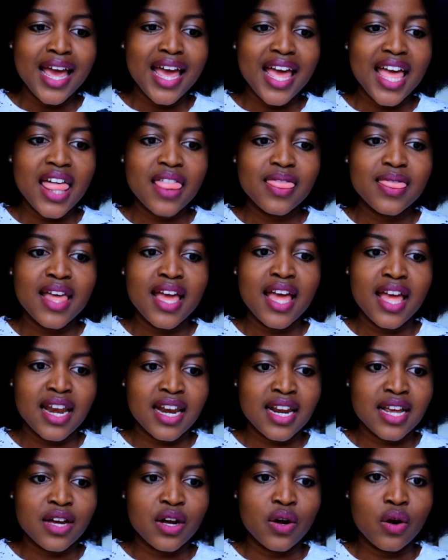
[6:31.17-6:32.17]
And
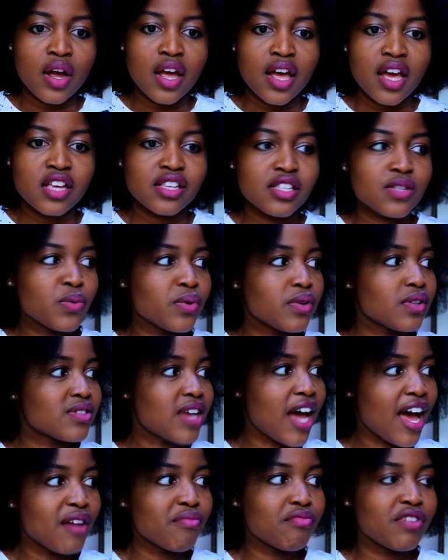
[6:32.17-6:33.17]
then as
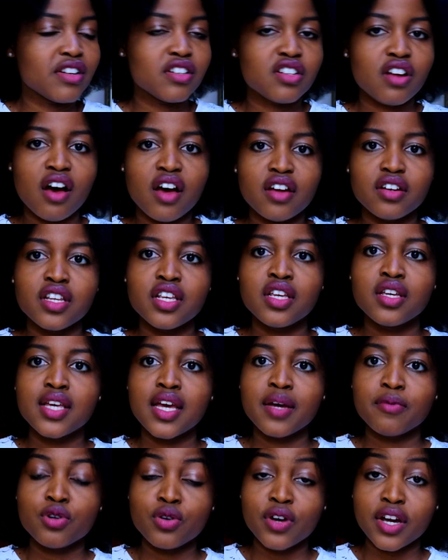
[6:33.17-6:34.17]
time went on, he
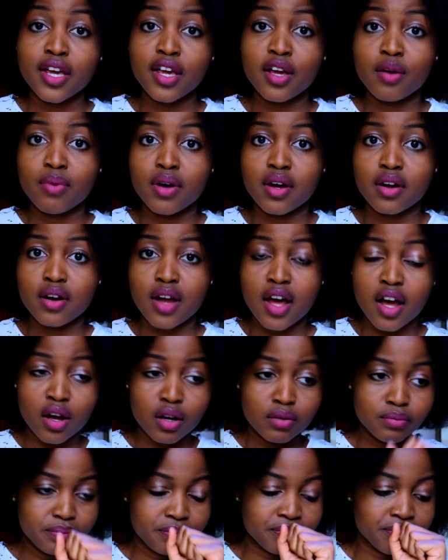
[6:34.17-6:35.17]
kept talking about
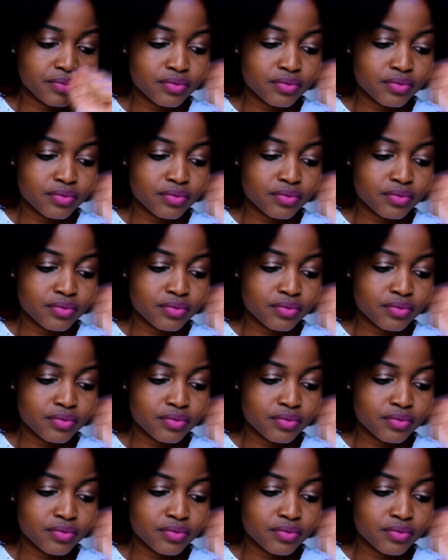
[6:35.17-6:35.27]
how